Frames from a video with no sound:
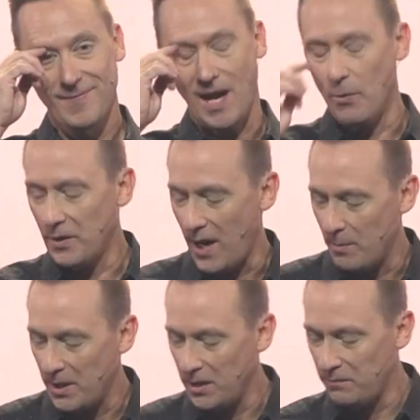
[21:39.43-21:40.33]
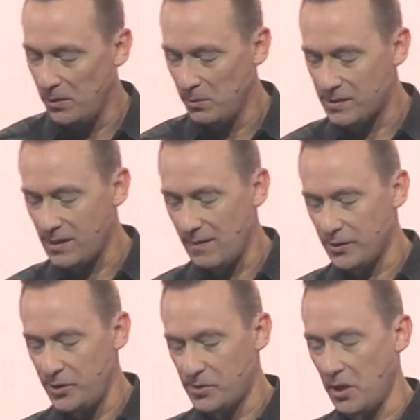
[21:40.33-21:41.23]
I wonder how many of you would say
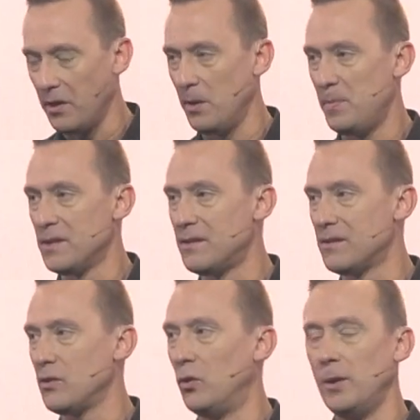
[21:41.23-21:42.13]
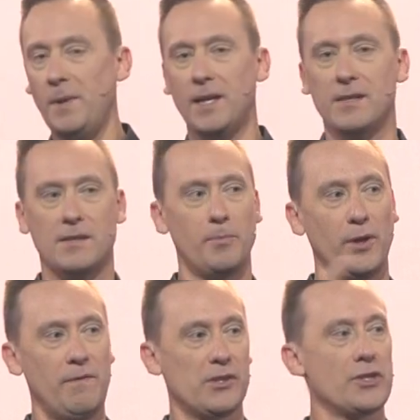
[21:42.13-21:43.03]
this: you started a business only because the
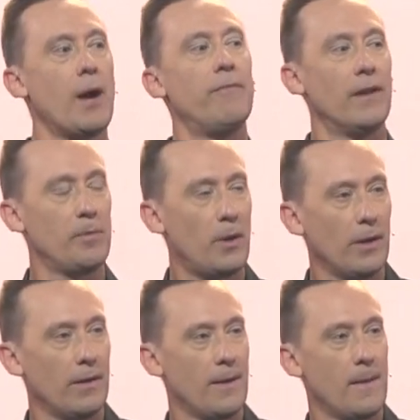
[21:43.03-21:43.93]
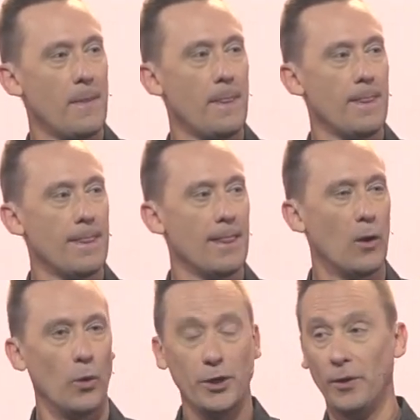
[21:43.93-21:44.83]
previous job fell apart.
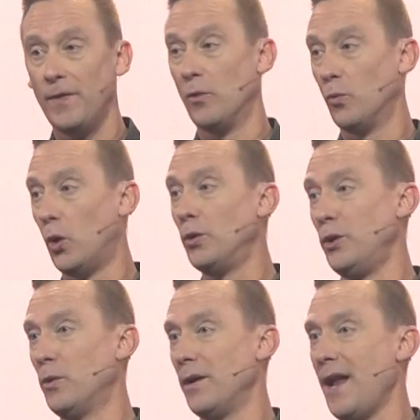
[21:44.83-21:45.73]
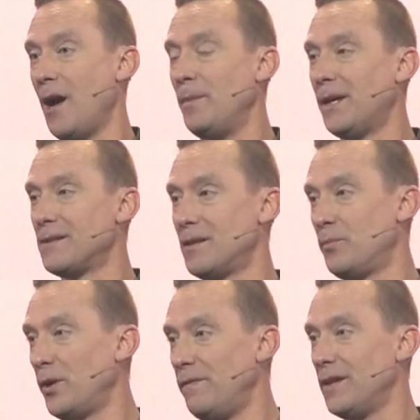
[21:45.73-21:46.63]
Or you're in the role you are now because the
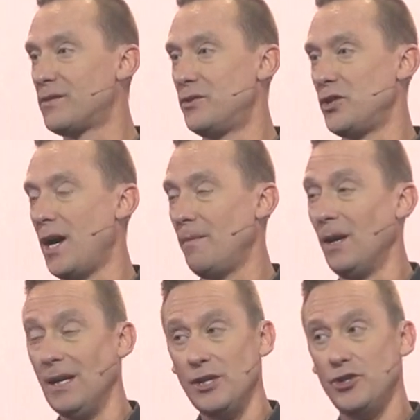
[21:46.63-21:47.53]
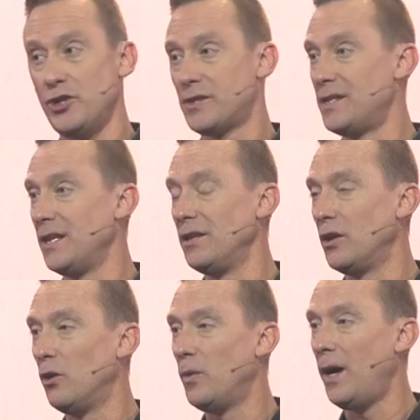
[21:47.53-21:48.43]
previous job just didn't
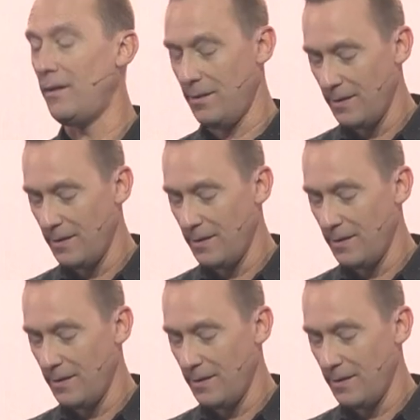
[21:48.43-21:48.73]
go well.